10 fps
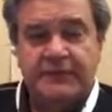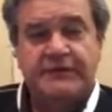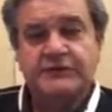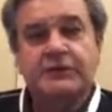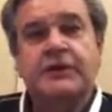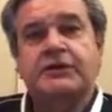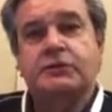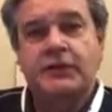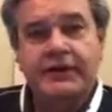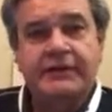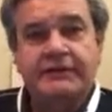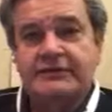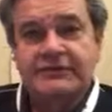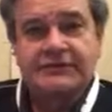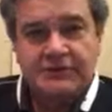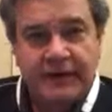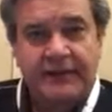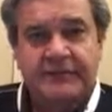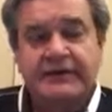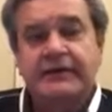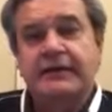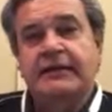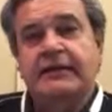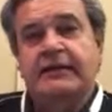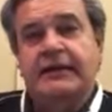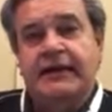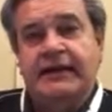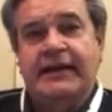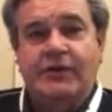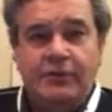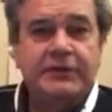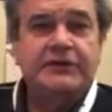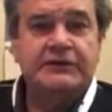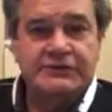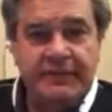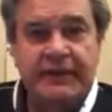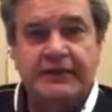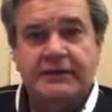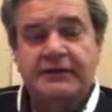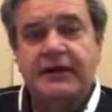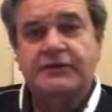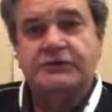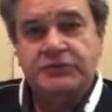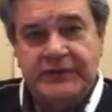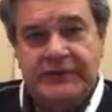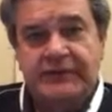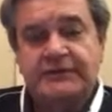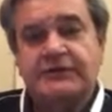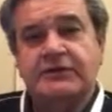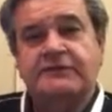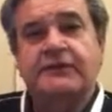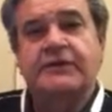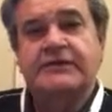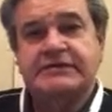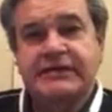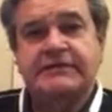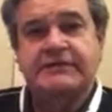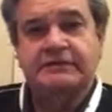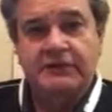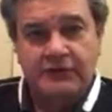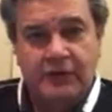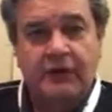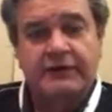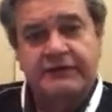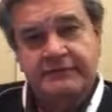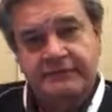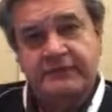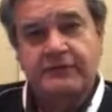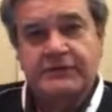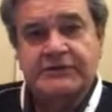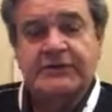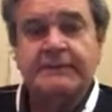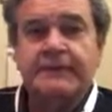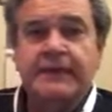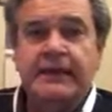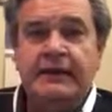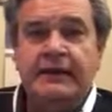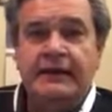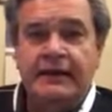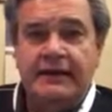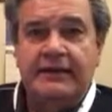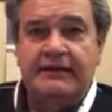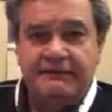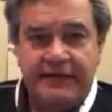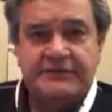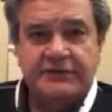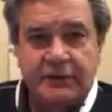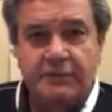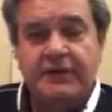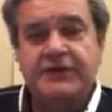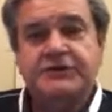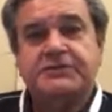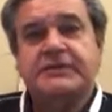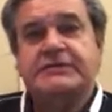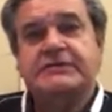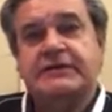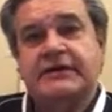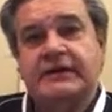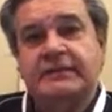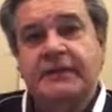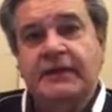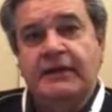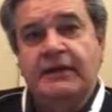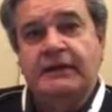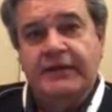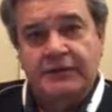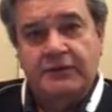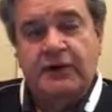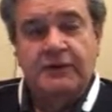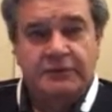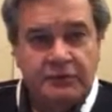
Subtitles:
There's no other way to describe it. And I hope that those men are treated to the full extent of the law. And of course, they face their own punishment later on.